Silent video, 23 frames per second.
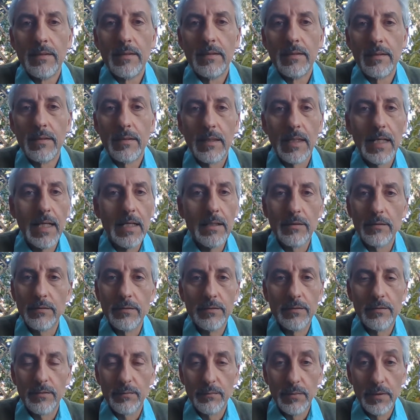The
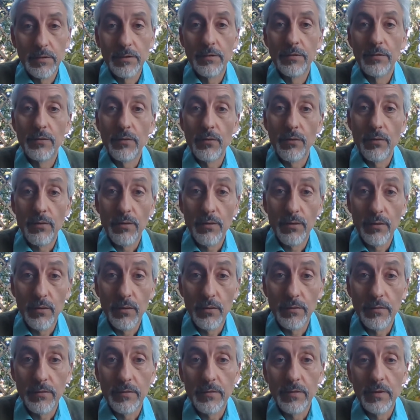clouds, which is your
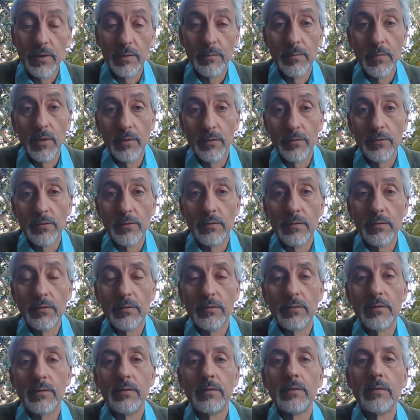thoughts and emotions
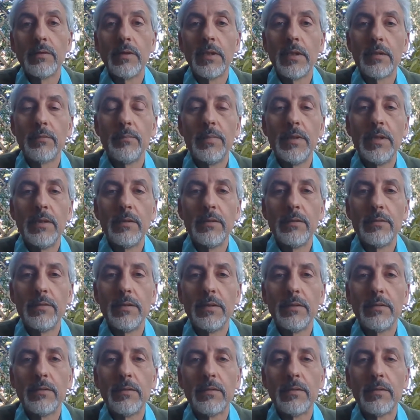and experiences,